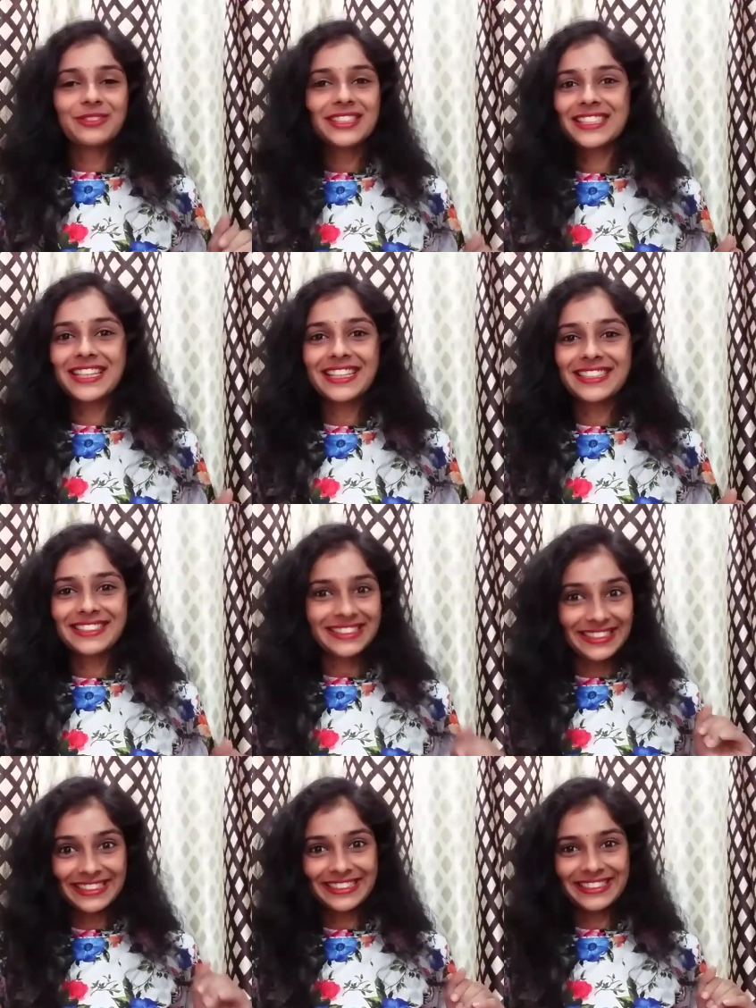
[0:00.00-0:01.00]
will
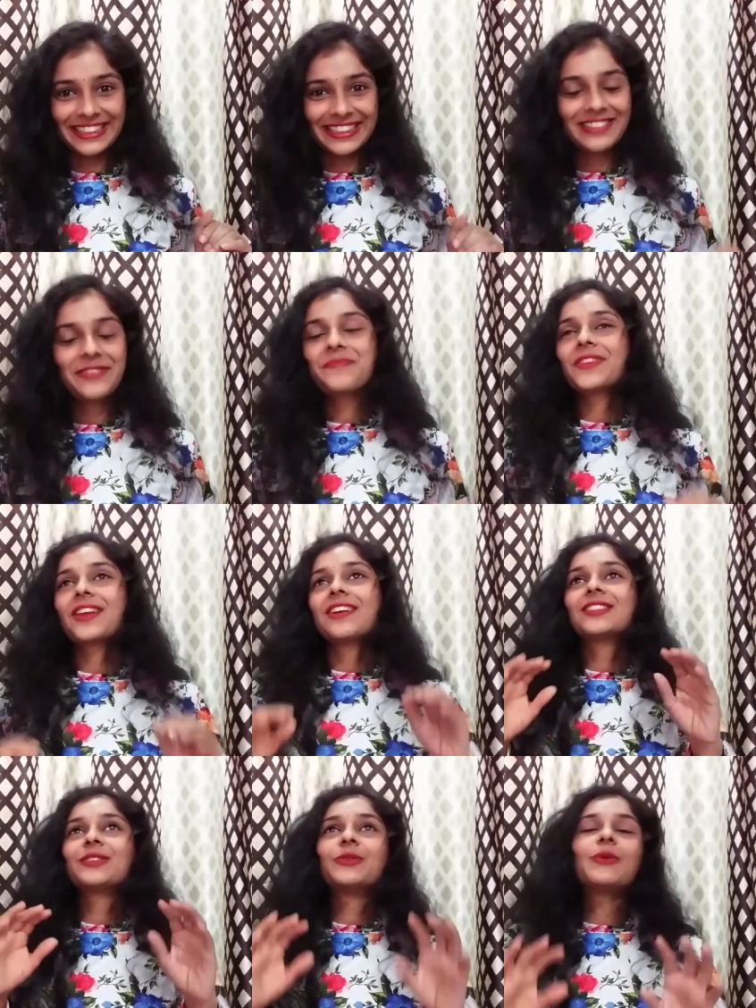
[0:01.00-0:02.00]
change, literally.
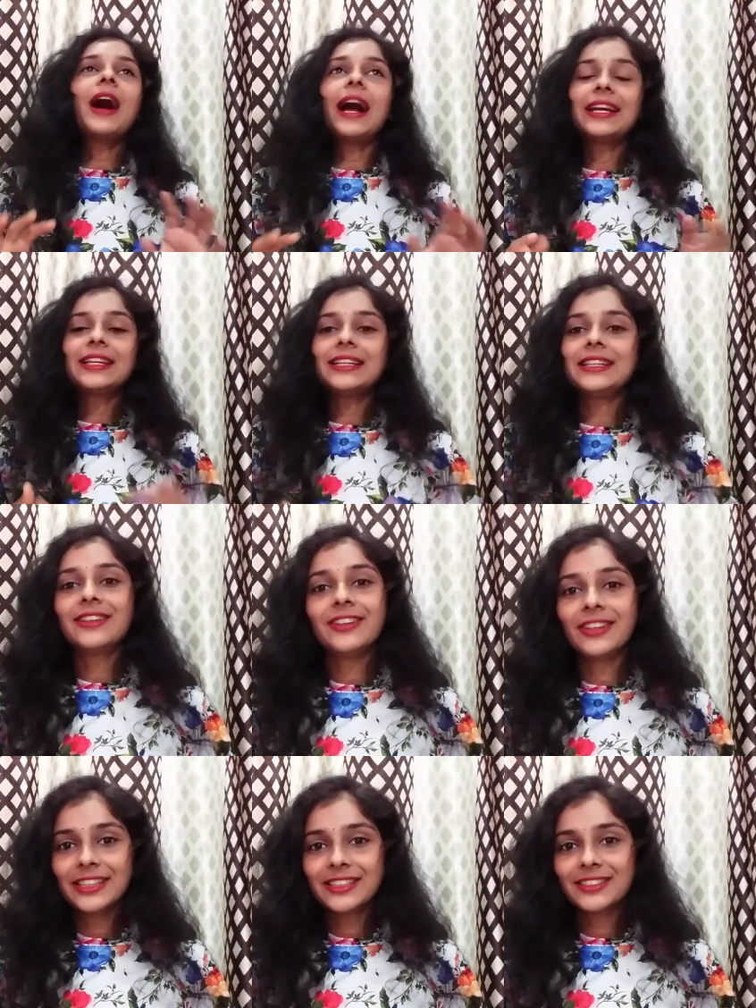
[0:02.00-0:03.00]
So I eat
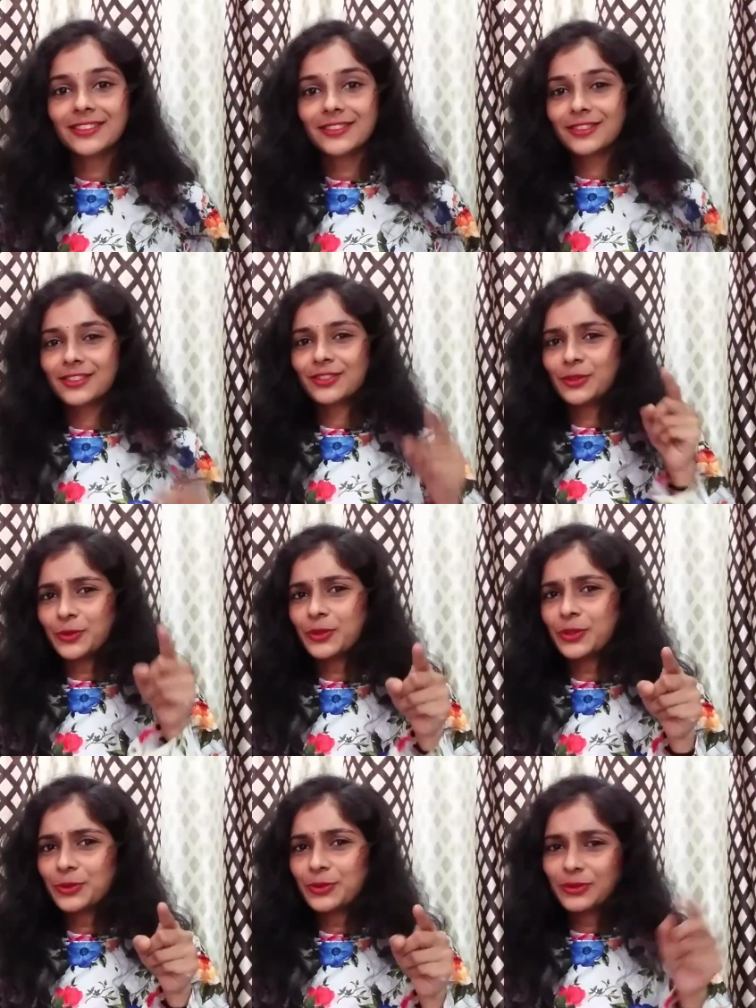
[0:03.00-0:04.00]
early dinners. Do
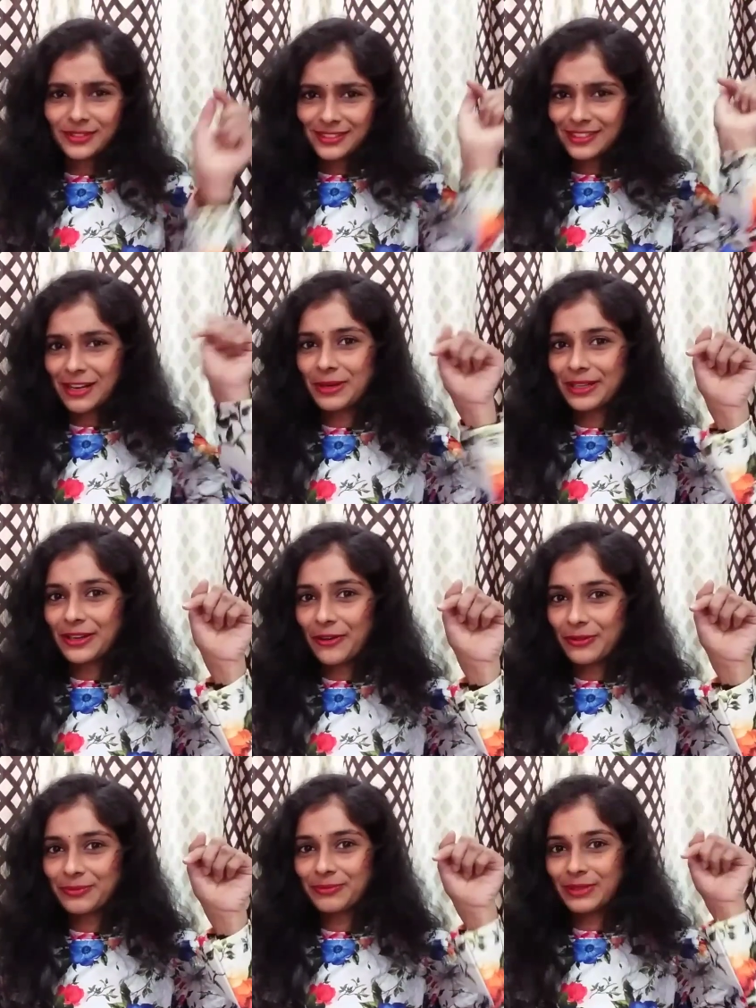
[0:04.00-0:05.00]
you? Comment
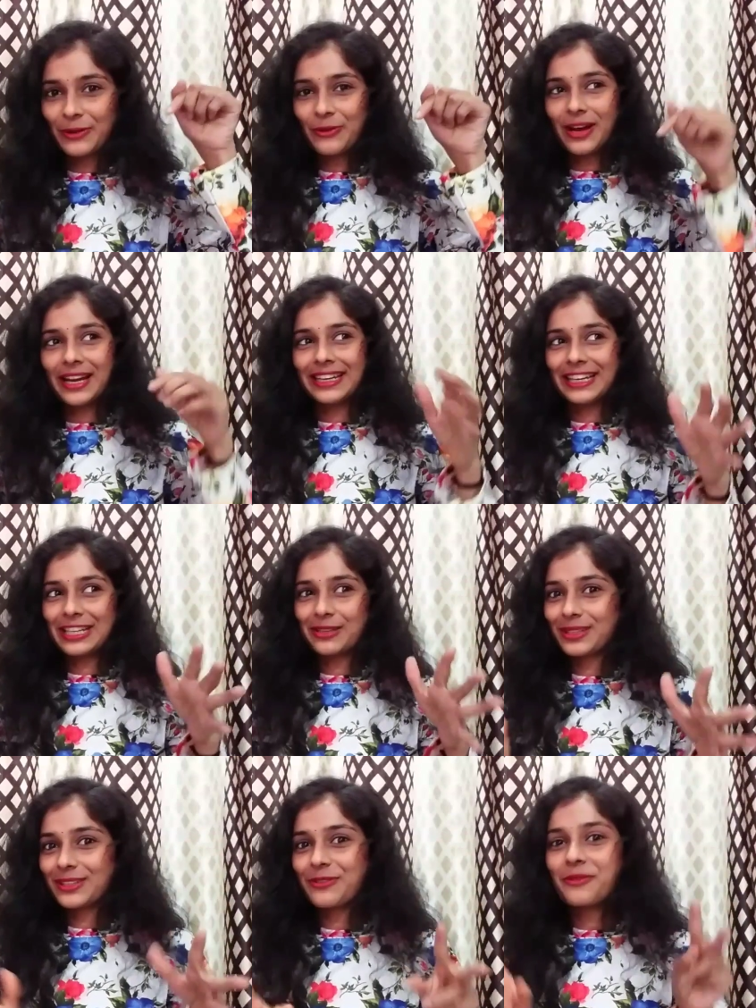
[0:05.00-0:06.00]
down below and let
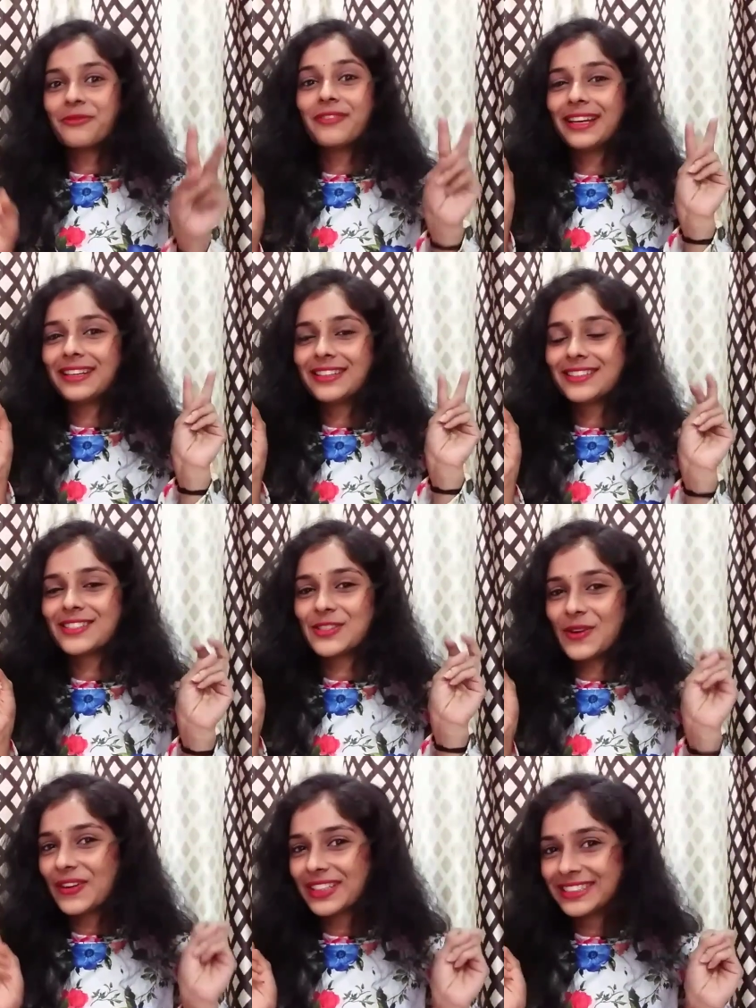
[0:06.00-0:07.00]
me know when is
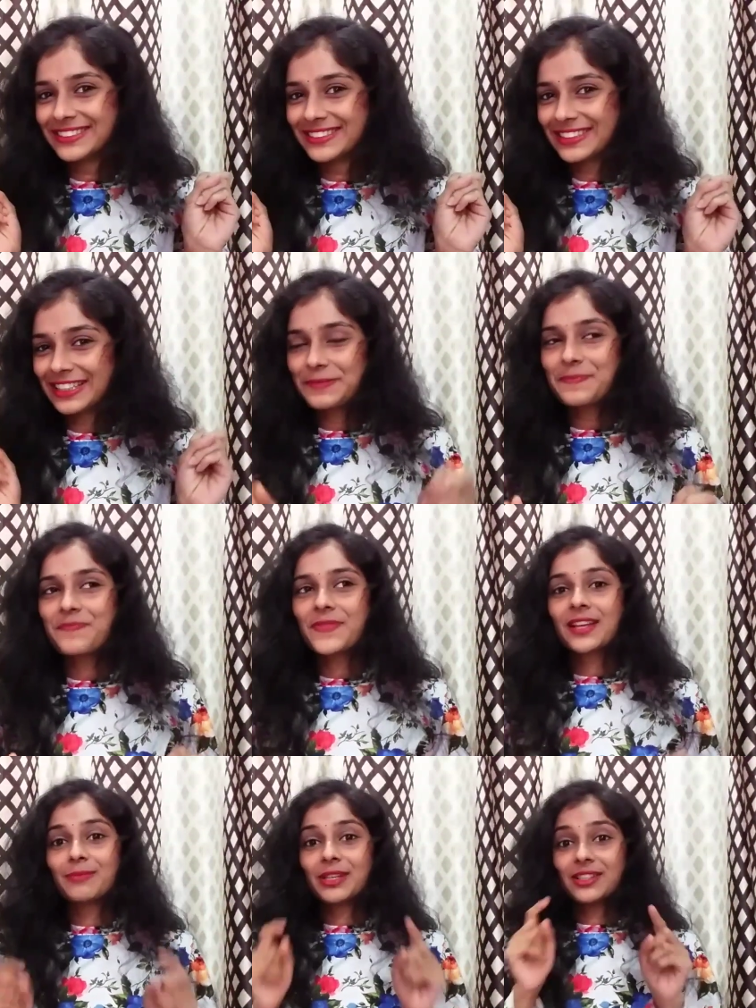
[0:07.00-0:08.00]
your dinner time,
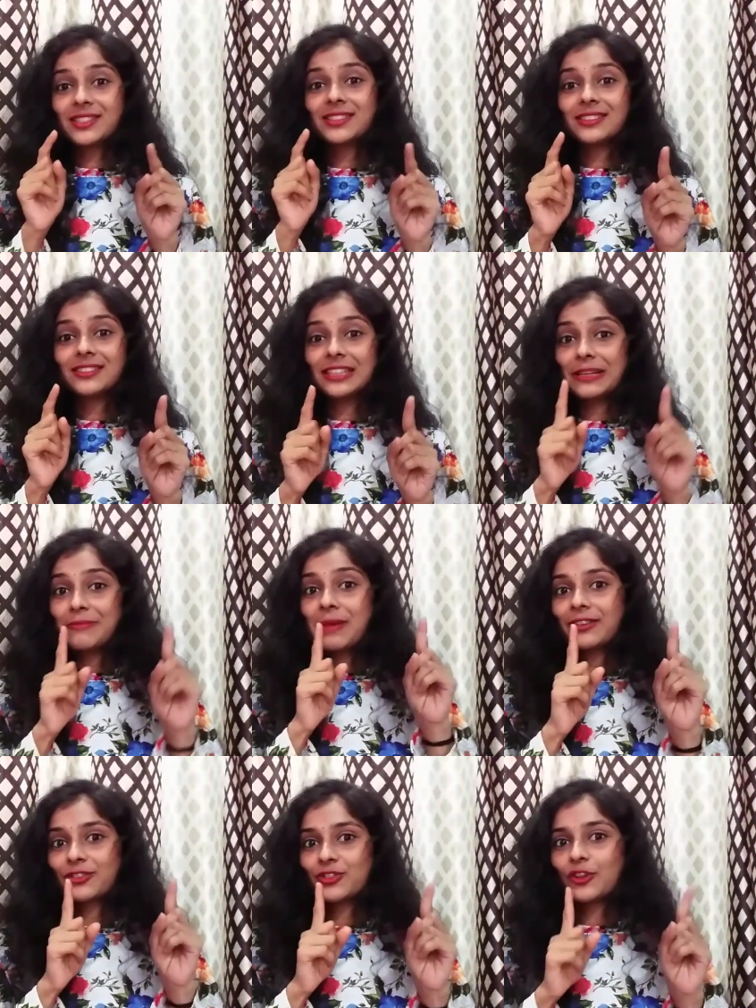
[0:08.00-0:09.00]
because dinner time
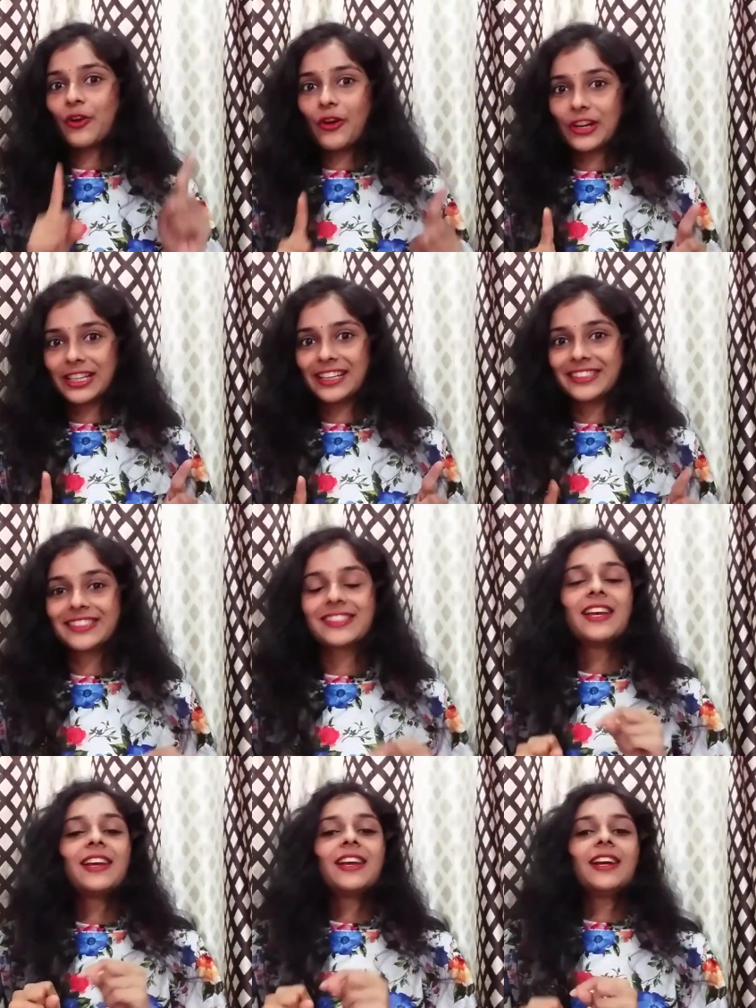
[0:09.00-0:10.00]
matters a lot, guys.
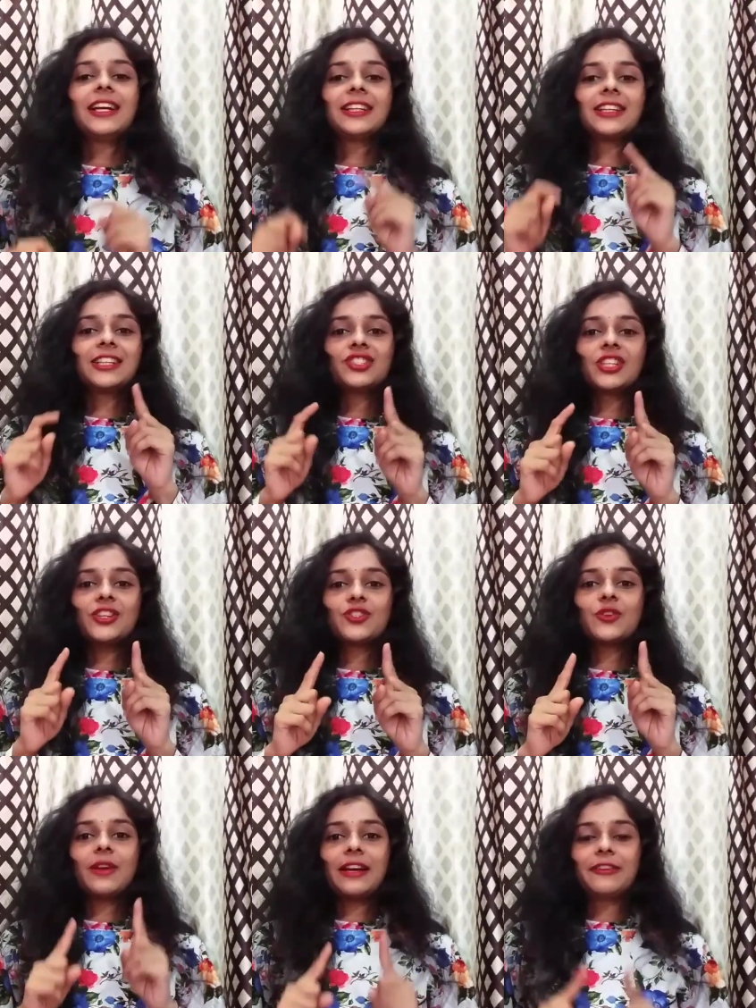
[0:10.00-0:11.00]
It can
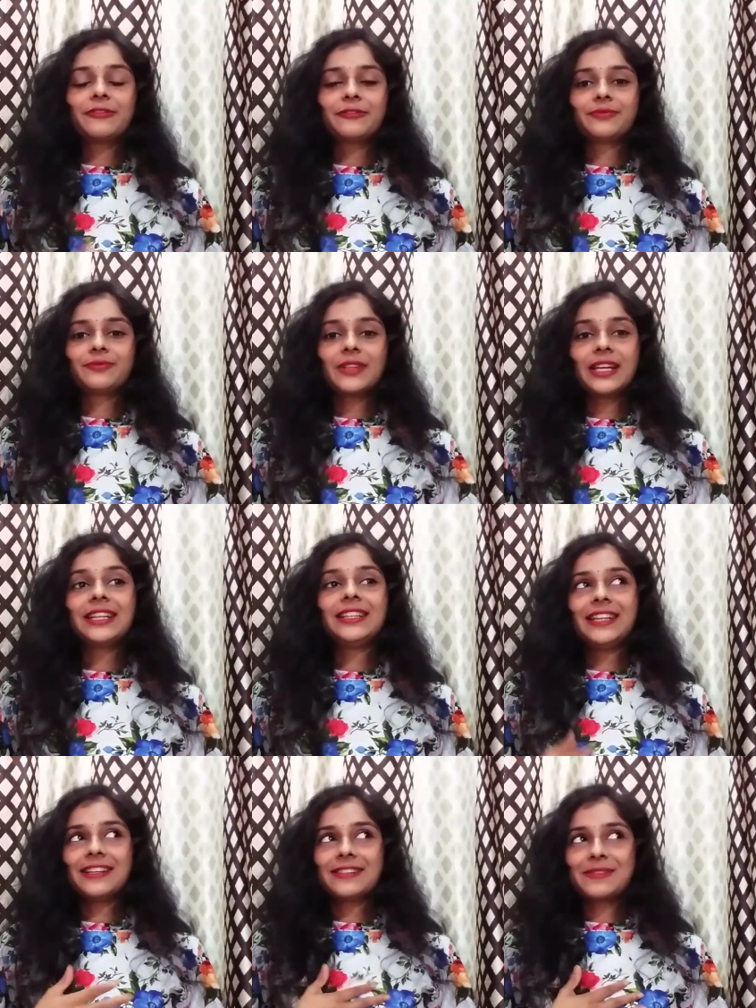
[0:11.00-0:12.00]
change your life.
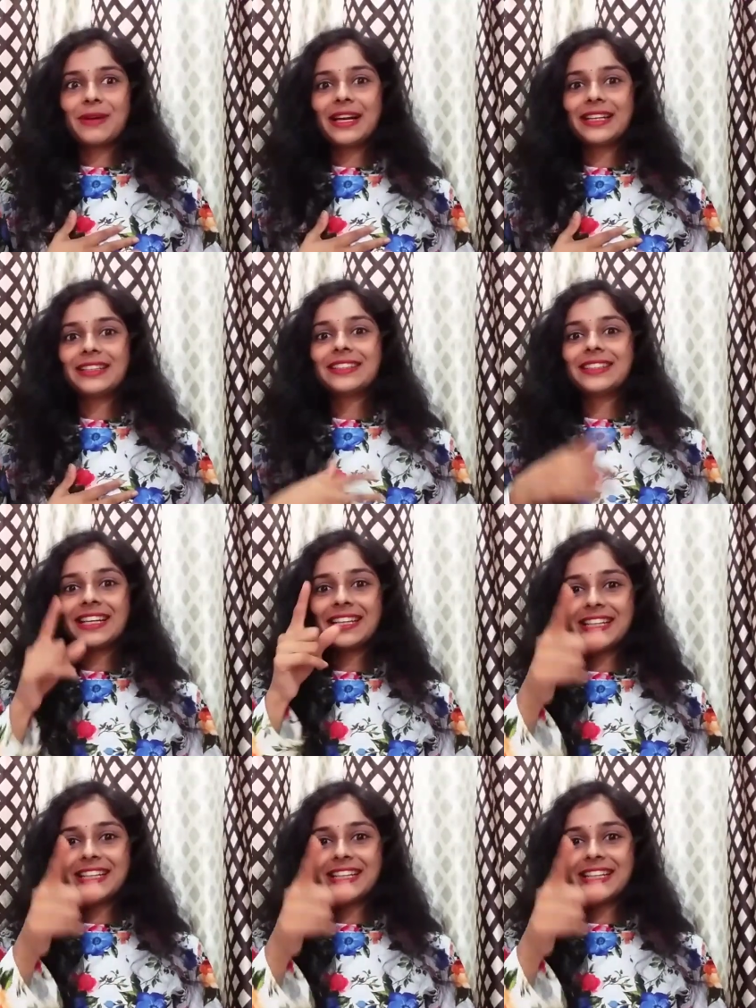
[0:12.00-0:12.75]
It does mine. It